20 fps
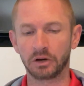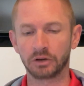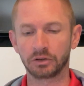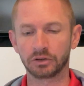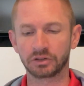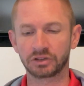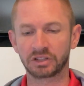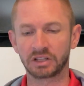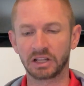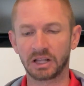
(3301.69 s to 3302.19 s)
You'll
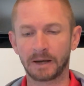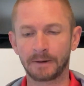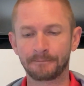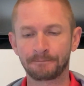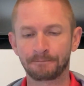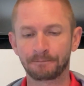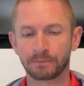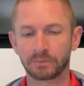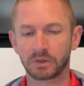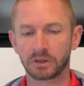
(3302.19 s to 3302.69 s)
see that.
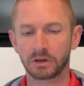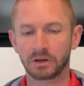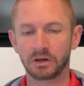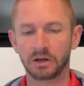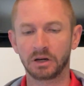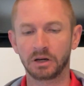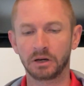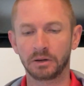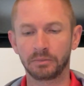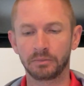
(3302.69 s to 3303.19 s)

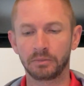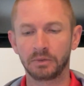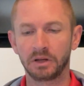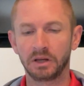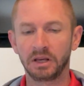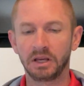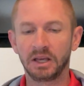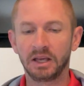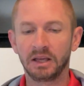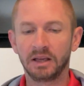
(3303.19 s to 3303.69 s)

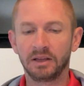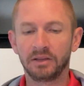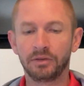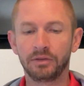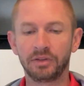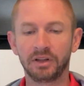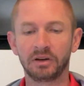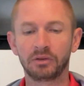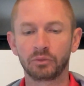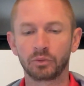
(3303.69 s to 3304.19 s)

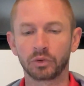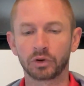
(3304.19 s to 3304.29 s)
Then